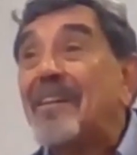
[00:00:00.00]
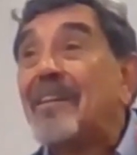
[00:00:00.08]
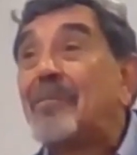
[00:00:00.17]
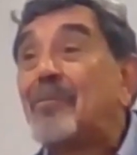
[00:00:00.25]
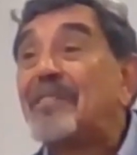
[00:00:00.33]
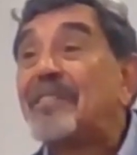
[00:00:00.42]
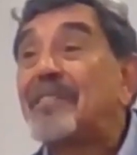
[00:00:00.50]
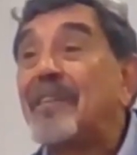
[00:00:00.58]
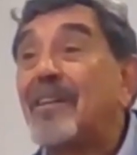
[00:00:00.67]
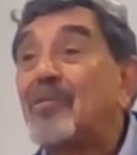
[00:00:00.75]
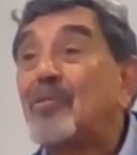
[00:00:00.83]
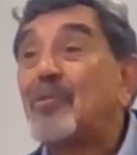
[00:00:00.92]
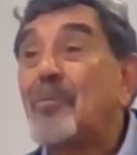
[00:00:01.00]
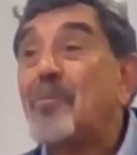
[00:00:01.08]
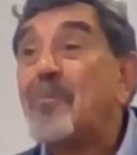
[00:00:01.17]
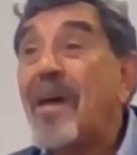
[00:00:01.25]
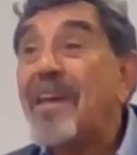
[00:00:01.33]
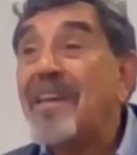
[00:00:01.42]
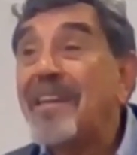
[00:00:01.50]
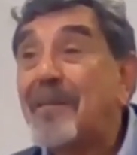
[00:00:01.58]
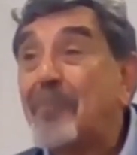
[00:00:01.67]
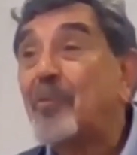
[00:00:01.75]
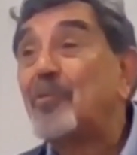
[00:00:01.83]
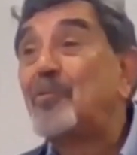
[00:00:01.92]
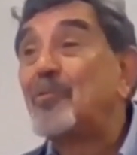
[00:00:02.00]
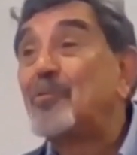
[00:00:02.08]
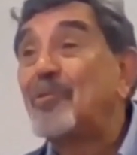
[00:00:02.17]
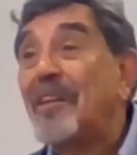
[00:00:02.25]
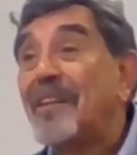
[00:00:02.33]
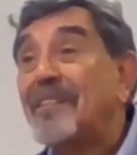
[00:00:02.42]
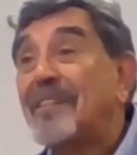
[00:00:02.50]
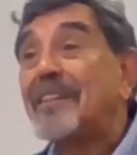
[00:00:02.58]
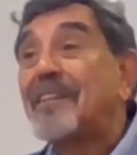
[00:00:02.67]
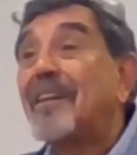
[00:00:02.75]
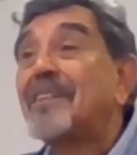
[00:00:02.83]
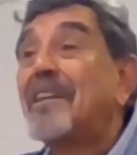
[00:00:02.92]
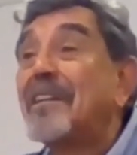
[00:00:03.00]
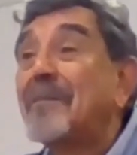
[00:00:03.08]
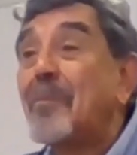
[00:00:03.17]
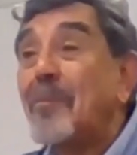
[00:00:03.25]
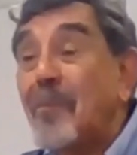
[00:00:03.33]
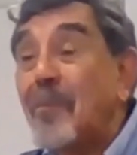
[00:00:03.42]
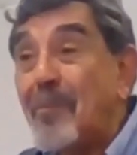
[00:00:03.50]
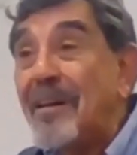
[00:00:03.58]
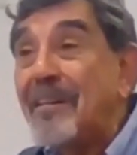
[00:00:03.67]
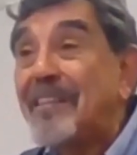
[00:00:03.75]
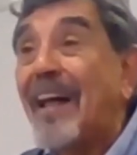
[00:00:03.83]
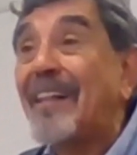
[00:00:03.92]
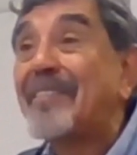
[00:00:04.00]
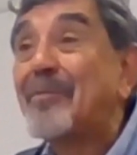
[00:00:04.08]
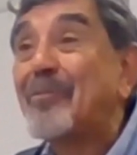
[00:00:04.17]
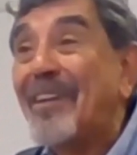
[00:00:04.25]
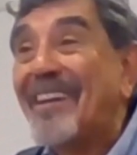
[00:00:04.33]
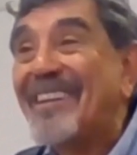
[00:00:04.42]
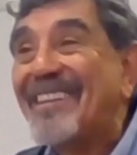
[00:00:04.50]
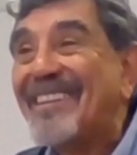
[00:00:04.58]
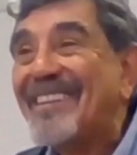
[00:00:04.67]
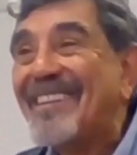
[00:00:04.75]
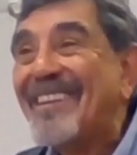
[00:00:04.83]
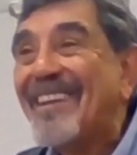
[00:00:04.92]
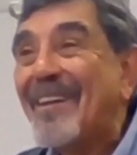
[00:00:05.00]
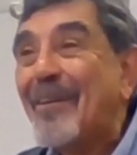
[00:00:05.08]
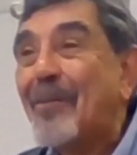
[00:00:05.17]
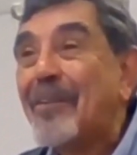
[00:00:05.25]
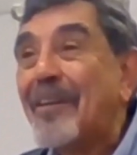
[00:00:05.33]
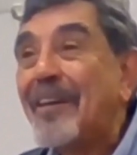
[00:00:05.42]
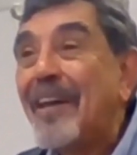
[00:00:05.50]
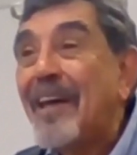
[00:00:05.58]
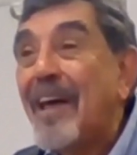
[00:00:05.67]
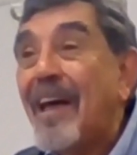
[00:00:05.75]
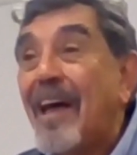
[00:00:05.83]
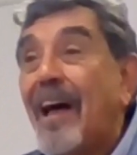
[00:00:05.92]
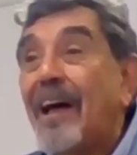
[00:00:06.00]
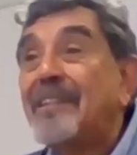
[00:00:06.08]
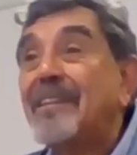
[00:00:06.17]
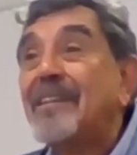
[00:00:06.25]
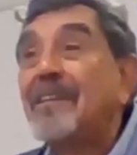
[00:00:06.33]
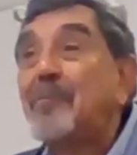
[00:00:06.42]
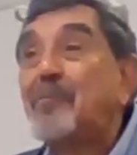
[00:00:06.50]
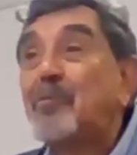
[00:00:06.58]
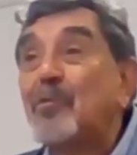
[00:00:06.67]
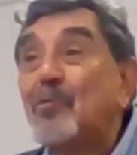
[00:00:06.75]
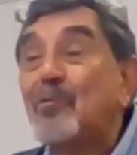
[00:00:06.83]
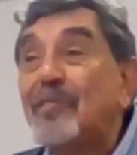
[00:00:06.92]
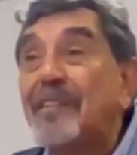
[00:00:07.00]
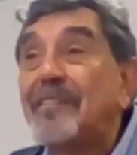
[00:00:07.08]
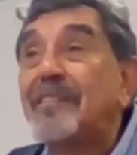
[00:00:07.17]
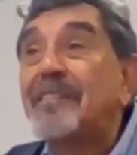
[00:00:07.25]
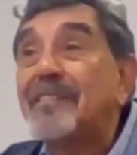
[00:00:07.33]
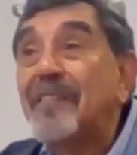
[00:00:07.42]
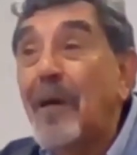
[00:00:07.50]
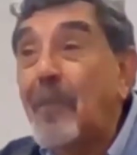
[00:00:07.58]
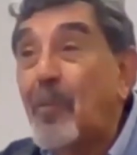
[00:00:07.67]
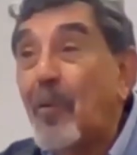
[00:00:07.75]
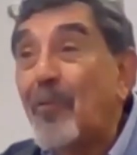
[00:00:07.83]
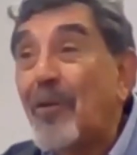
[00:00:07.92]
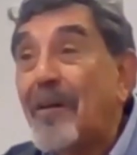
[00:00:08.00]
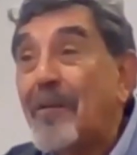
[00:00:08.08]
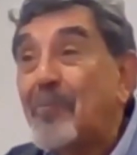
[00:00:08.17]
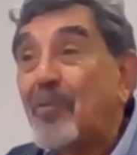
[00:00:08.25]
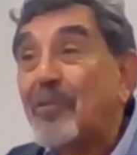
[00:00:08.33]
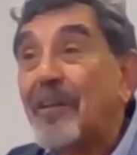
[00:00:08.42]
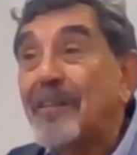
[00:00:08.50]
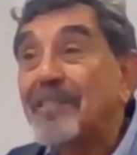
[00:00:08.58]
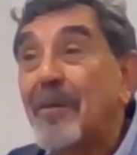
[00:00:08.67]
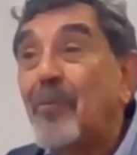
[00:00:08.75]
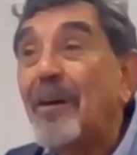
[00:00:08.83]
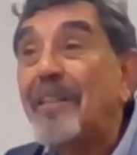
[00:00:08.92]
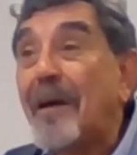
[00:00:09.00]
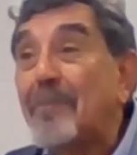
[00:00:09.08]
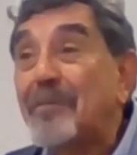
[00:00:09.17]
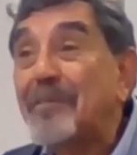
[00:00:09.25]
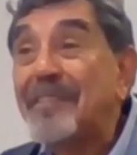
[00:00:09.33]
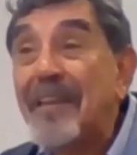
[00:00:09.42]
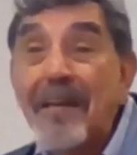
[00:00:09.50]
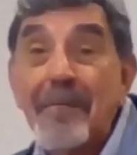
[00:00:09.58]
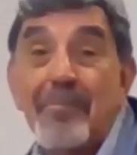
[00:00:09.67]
It will start to make produce that are not made elsewhere, okay? And in producing this type of products, what happens?